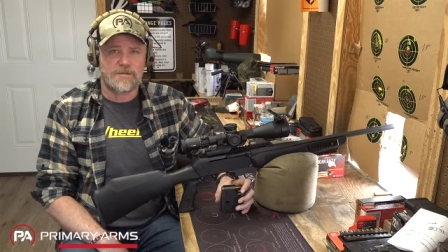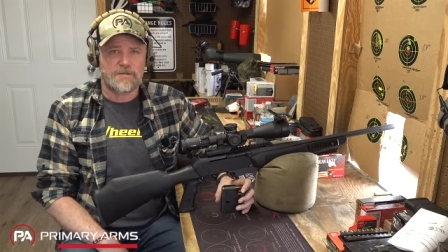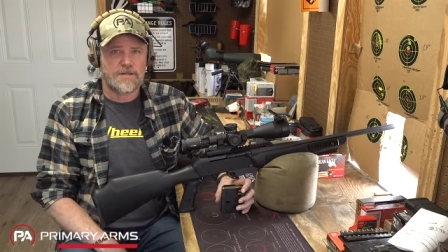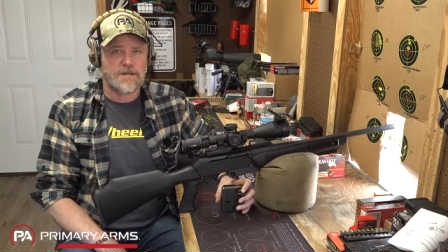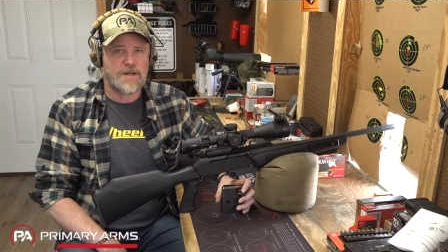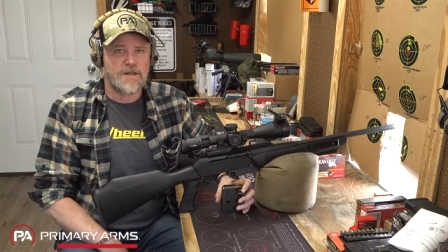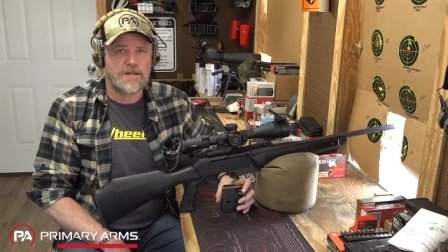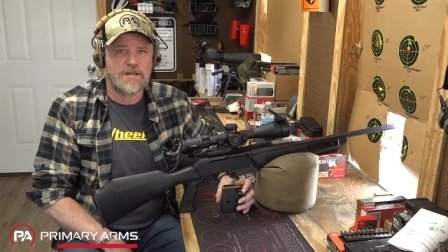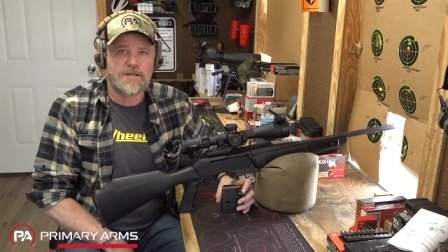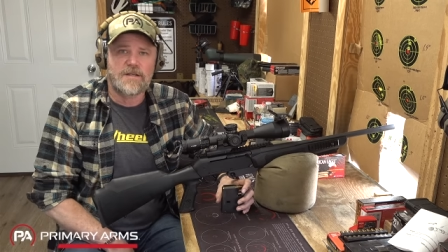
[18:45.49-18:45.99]

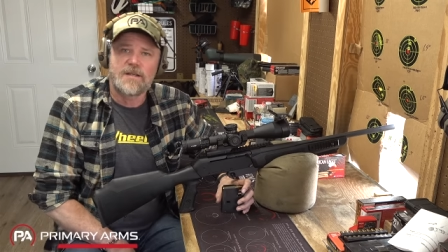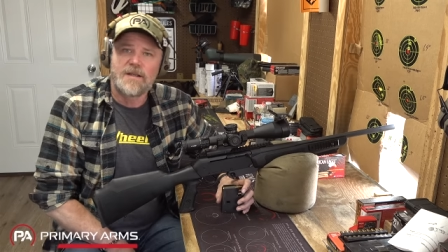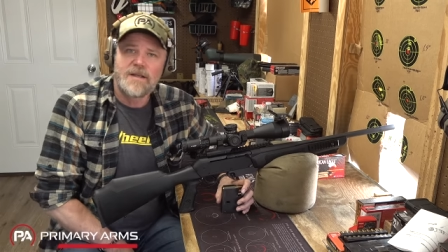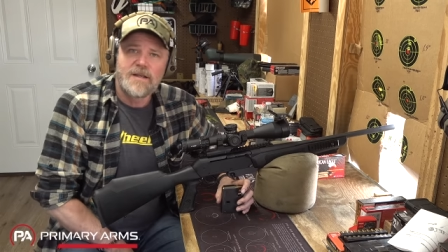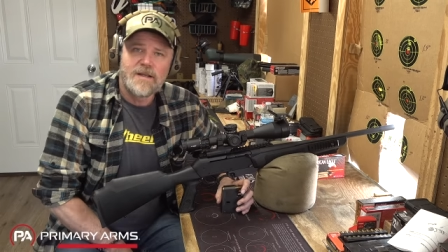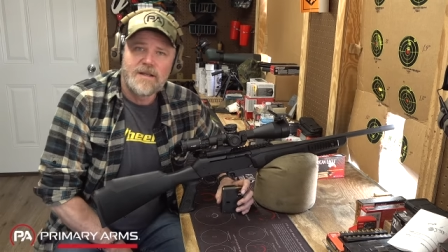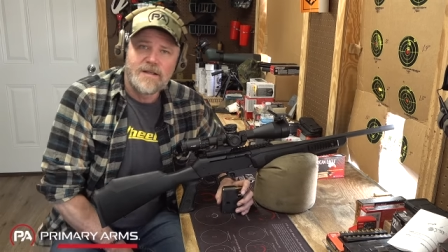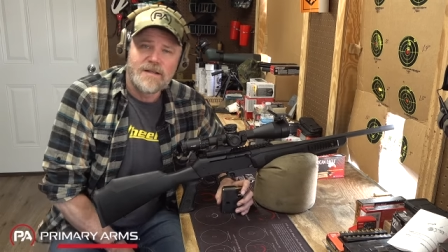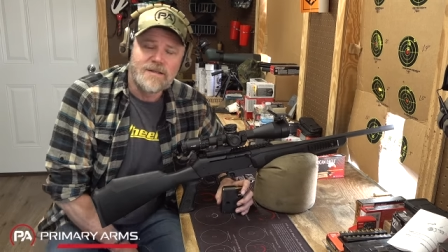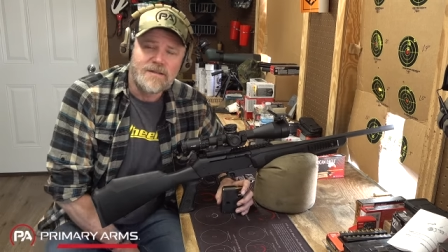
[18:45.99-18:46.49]
jeez,
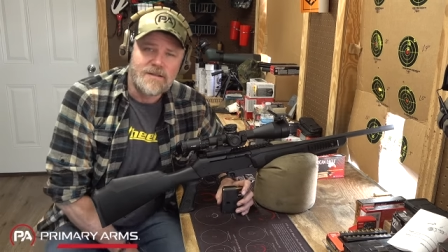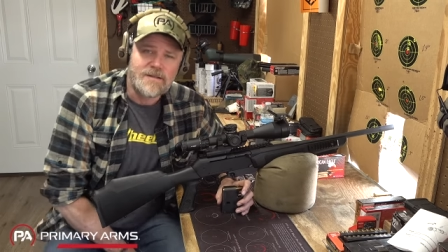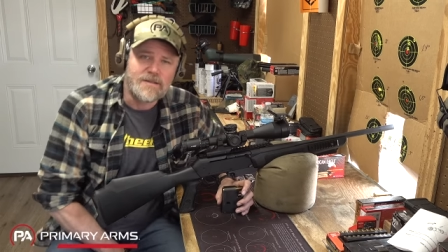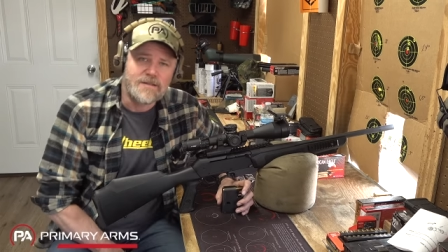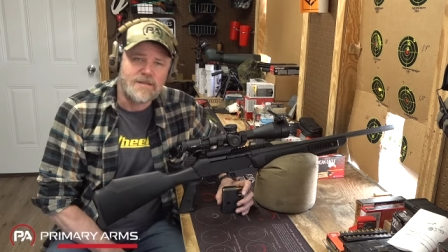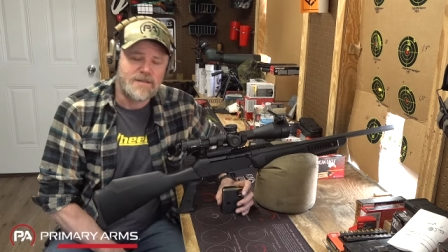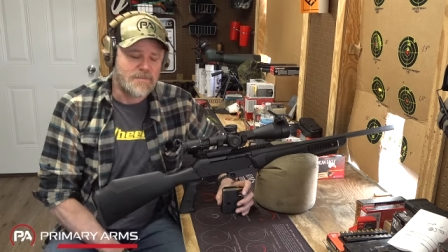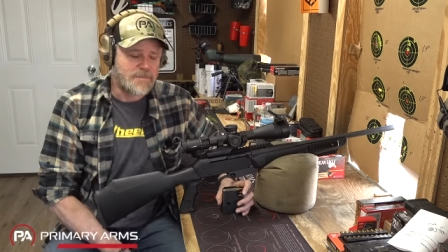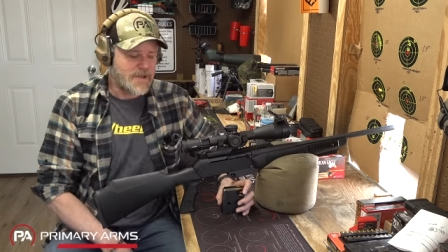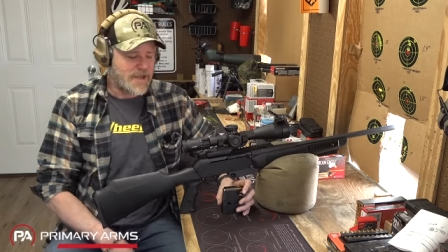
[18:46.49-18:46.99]
you
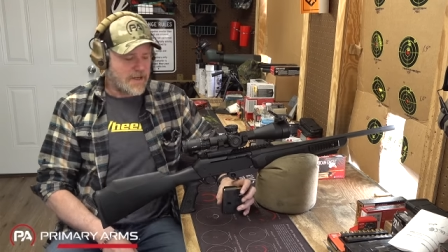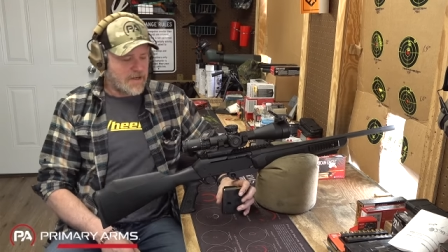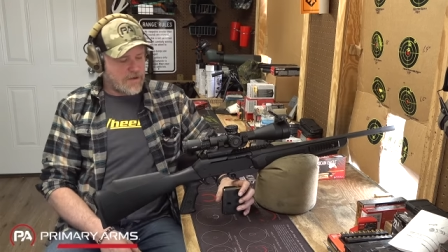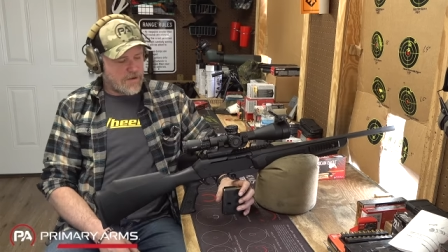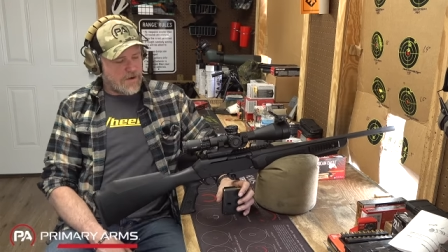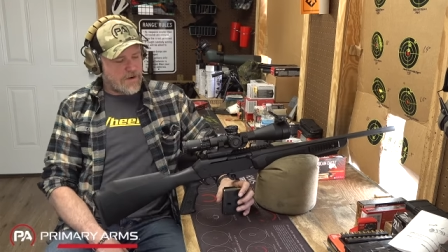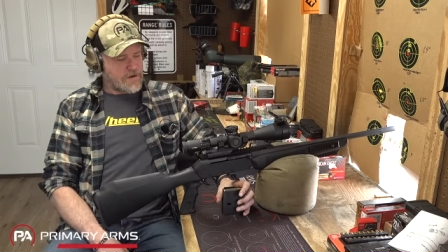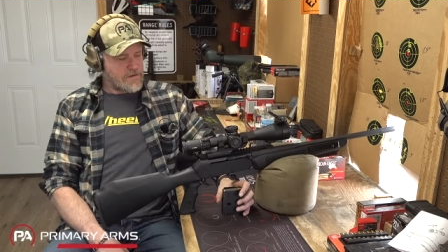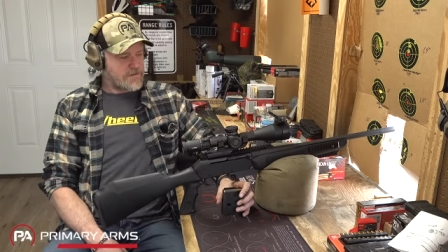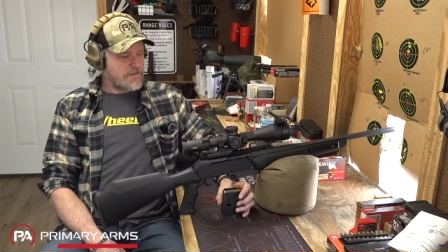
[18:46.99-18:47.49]
know, you could buy a
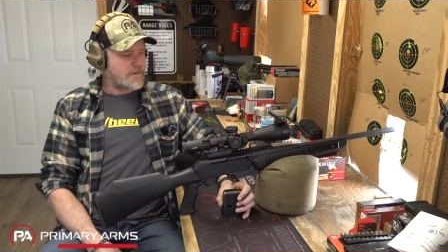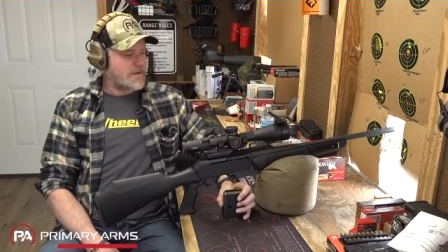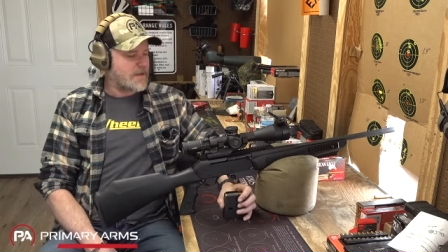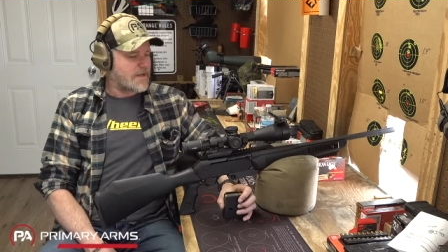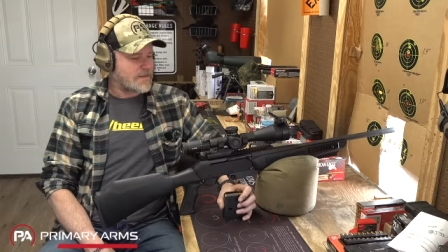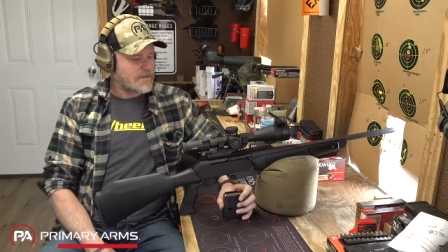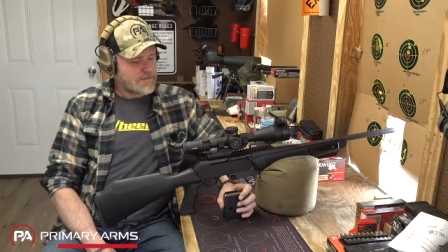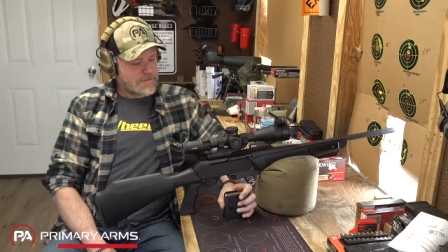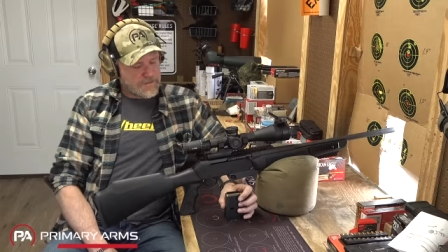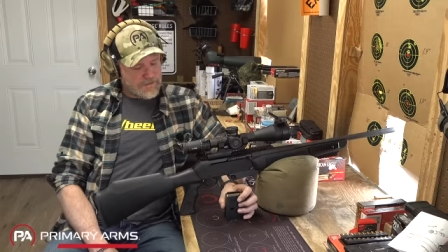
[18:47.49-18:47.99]
car for
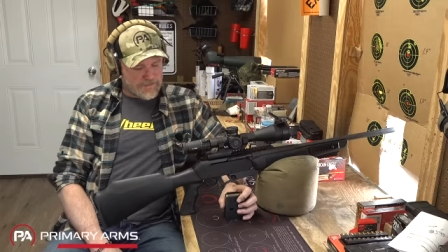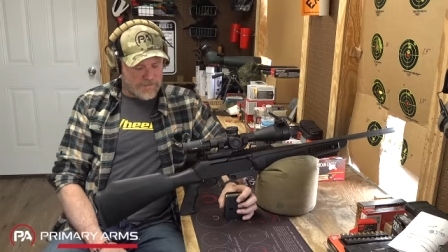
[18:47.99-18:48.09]
that.